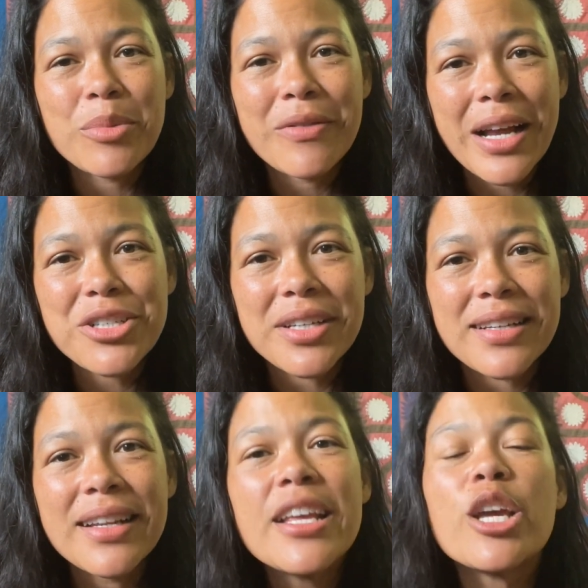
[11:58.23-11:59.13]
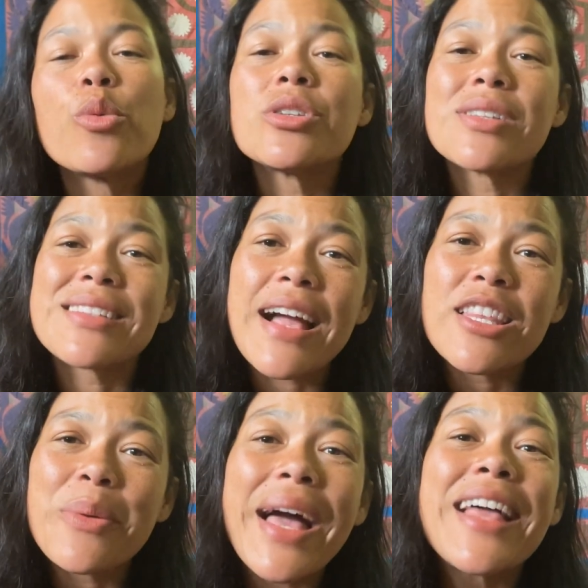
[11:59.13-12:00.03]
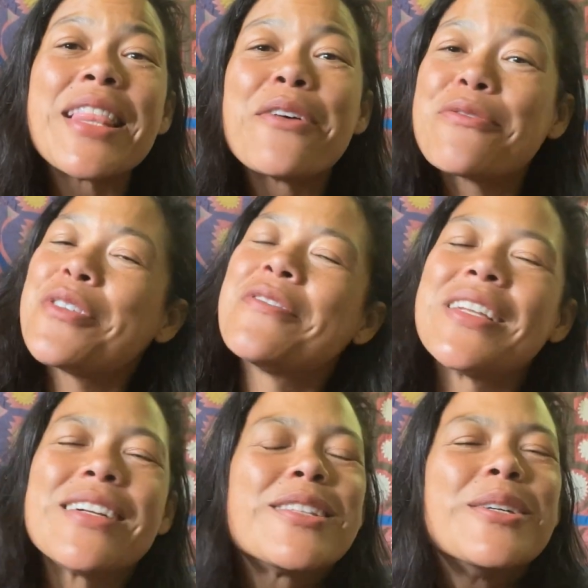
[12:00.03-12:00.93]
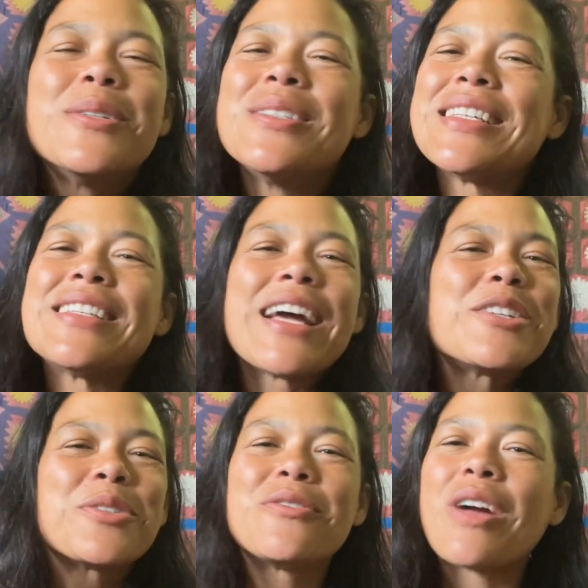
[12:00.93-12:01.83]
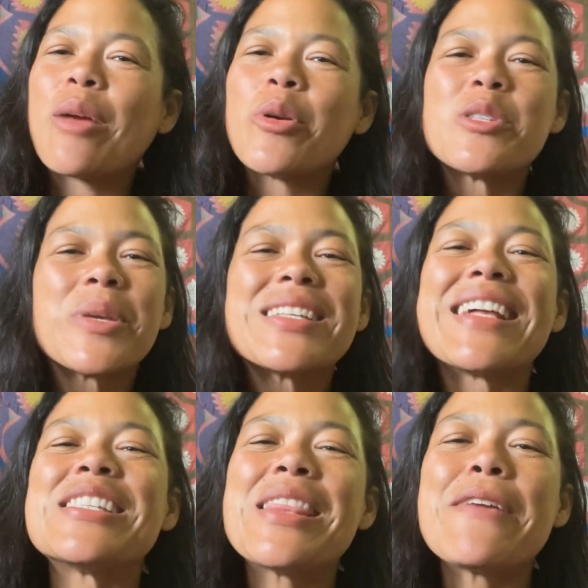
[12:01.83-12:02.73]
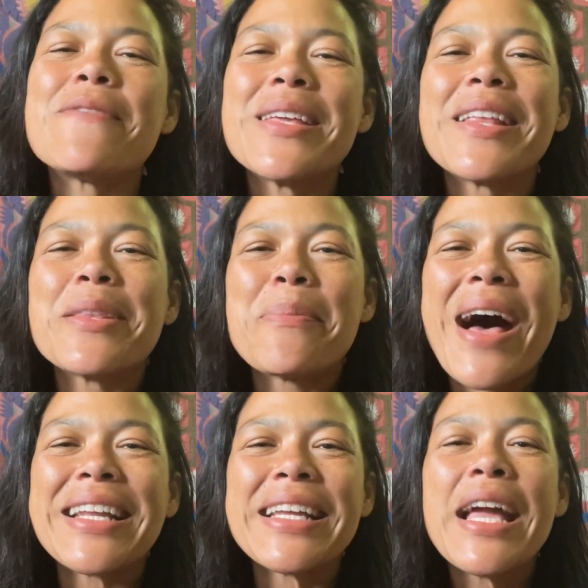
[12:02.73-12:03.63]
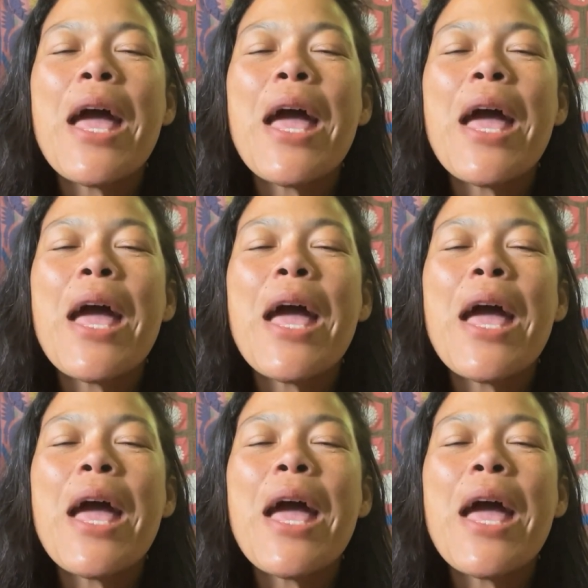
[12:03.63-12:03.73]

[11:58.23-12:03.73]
perfection, which is exactly why I love free-fitting clothes in natural fibers, because that's how they feel on the body.